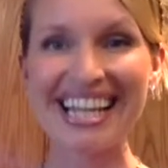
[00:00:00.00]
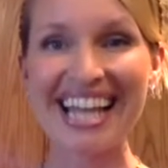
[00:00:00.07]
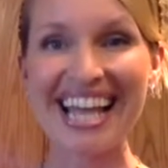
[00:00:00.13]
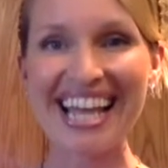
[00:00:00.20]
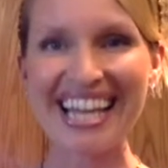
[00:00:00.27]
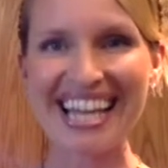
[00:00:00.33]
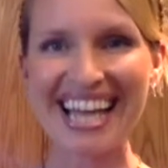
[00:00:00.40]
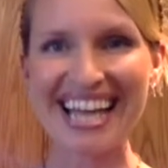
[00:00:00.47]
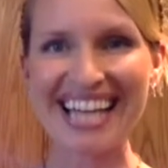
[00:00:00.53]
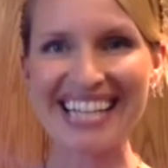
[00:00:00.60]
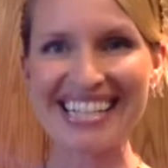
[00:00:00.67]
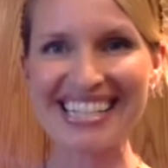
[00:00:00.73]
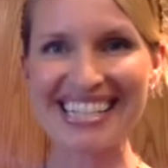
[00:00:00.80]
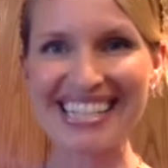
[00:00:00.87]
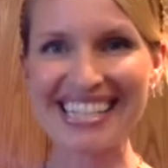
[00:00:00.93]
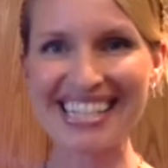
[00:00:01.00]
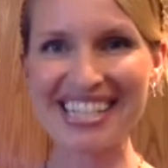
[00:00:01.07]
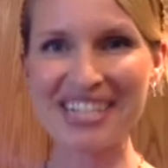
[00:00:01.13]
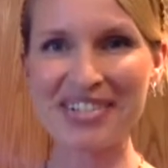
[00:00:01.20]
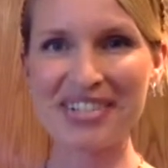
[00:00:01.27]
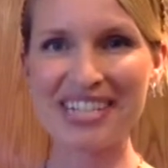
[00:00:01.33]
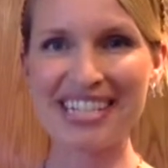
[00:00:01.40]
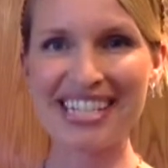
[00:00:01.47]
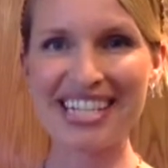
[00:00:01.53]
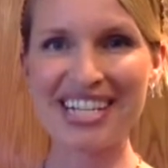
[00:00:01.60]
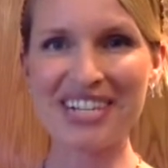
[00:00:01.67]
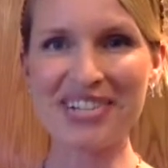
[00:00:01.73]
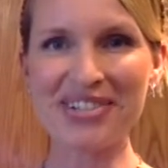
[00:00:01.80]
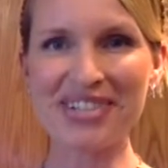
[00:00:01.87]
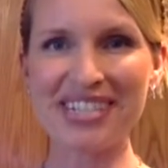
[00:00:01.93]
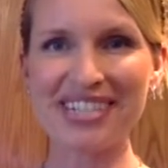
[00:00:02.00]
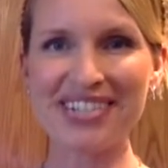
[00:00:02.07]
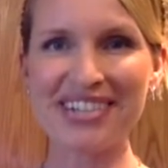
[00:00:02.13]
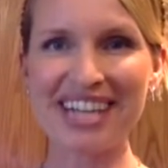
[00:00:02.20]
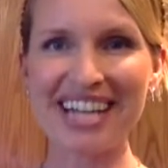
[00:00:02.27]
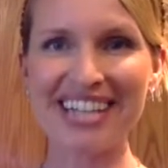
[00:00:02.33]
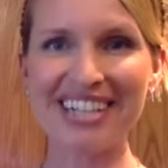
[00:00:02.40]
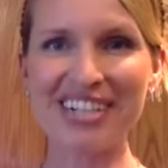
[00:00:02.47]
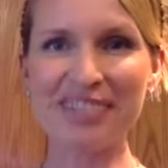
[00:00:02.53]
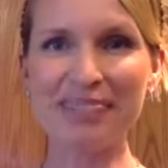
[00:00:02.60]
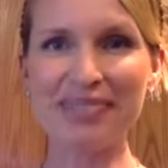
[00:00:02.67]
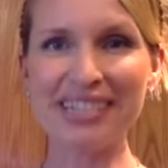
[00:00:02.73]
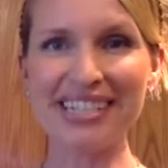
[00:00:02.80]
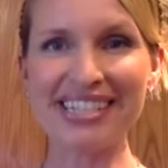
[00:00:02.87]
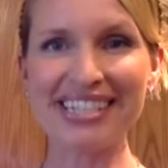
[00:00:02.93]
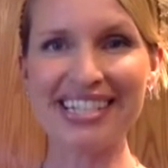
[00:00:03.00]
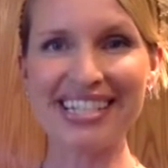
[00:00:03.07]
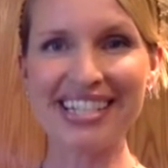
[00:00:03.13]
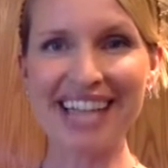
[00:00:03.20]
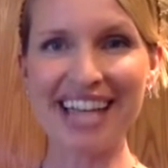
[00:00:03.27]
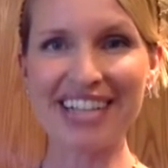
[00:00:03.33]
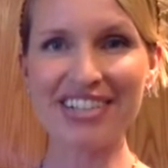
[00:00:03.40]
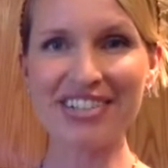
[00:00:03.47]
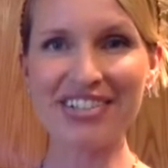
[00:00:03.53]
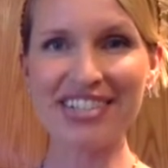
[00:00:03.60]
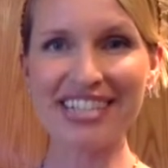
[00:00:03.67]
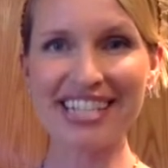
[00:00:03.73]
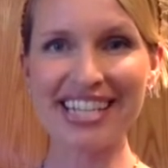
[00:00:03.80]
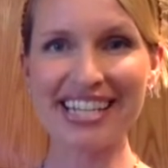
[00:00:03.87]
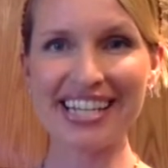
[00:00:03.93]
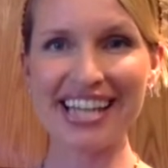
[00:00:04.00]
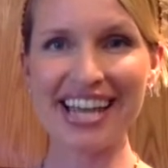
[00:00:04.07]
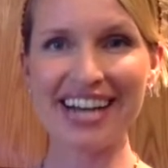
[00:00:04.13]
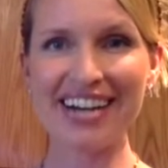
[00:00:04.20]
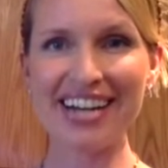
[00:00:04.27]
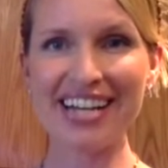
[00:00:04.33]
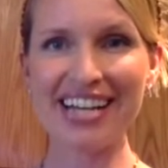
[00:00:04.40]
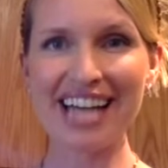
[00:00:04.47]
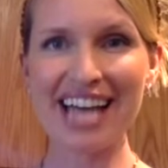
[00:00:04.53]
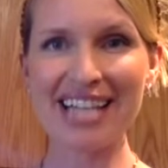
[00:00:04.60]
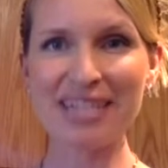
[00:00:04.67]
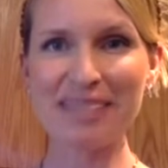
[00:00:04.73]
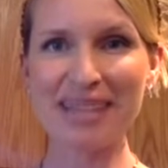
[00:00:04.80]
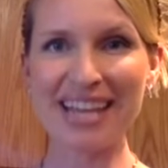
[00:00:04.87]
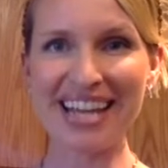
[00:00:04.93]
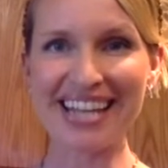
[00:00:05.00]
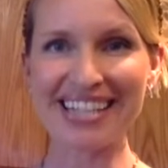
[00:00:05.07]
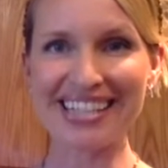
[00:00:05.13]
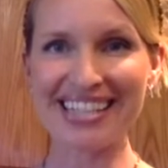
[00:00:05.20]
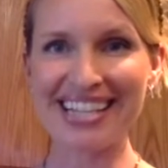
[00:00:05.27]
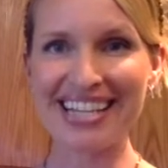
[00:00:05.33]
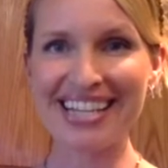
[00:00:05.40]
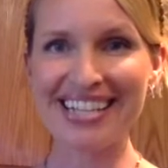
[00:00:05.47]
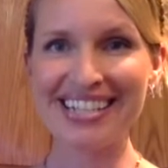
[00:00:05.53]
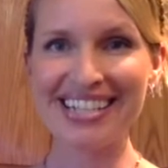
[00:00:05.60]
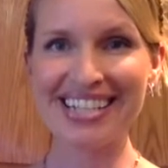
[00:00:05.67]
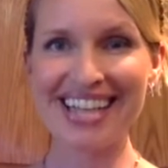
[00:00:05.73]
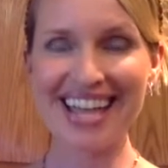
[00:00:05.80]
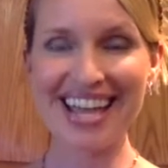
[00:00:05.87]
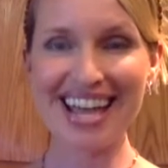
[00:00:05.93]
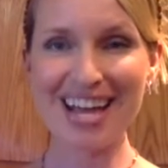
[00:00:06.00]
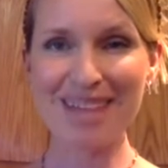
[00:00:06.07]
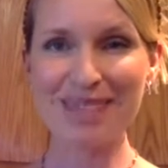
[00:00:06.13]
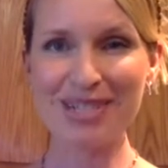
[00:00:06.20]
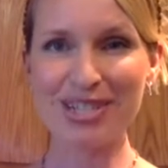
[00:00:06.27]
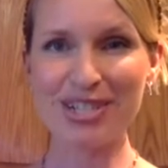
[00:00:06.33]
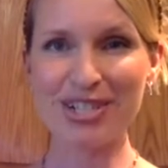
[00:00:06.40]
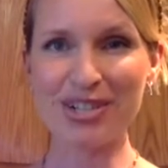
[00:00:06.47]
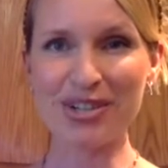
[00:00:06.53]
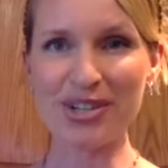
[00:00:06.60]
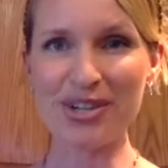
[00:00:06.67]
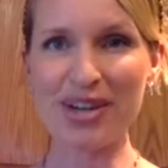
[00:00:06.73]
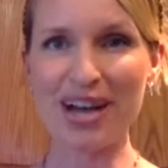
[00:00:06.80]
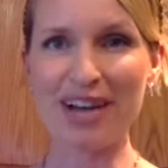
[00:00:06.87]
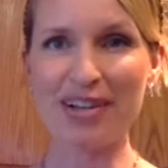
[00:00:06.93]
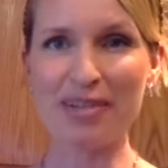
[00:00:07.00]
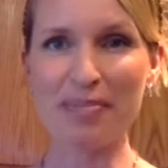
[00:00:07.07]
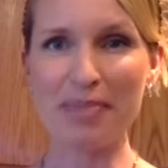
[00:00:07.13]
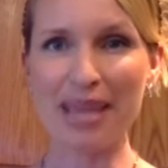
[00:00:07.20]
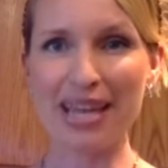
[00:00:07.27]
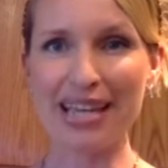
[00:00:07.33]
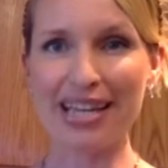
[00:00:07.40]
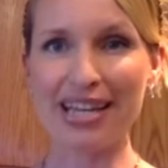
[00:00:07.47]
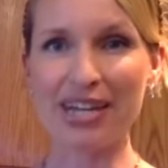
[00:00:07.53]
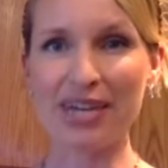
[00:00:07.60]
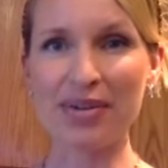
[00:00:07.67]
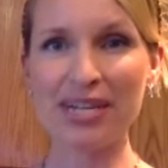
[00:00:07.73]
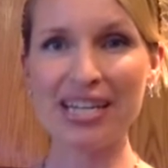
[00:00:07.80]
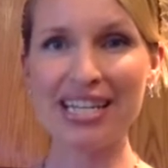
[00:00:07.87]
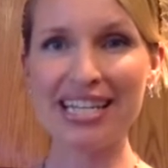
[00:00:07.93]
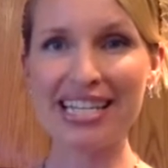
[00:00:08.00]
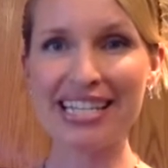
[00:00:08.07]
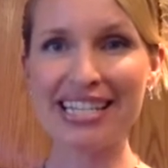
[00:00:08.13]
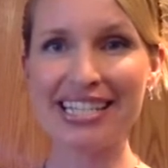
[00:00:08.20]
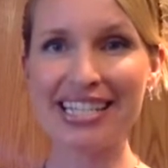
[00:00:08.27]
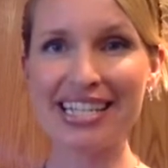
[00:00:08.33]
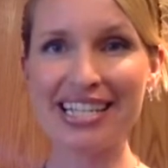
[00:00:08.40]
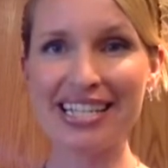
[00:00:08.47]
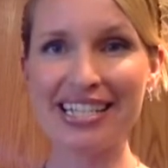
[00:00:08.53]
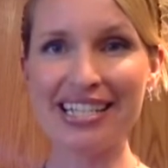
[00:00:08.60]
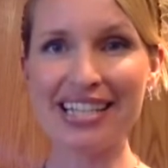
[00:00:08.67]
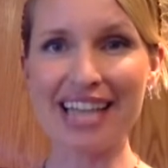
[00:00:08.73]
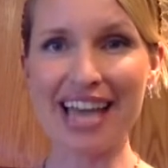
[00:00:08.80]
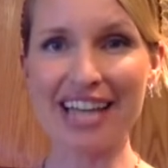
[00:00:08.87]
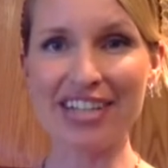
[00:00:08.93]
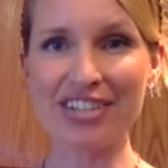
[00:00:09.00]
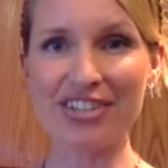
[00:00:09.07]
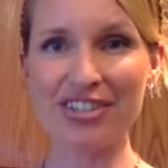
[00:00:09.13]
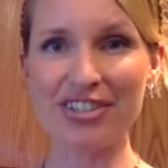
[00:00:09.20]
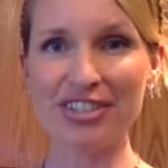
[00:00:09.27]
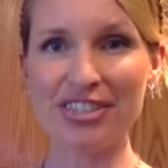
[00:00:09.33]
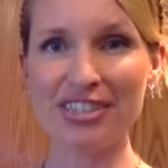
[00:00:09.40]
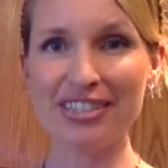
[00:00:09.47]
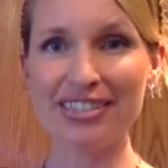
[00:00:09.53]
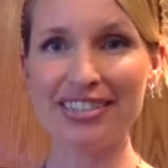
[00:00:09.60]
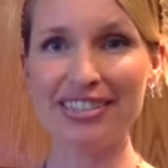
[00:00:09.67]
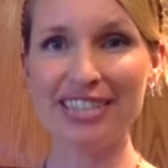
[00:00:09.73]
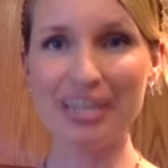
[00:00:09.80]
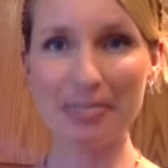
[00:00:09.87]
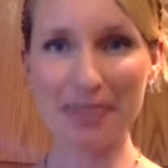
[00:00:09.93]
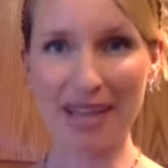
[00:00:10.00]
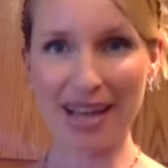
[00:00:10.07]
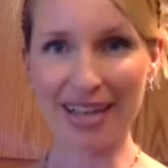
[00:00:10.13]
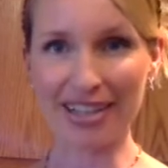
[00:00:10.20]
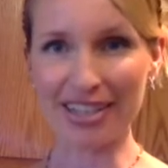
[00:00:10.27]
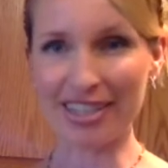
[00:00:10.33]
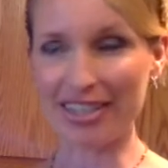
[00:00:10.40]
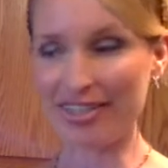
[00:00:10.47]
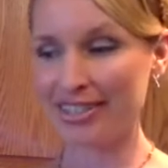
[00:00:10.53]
Hey guys, this is Kristi Hust, creator of Blissen Natural Skincare and Cosmetics. Today I'm going to show you how to make a quick and easy natural lip color.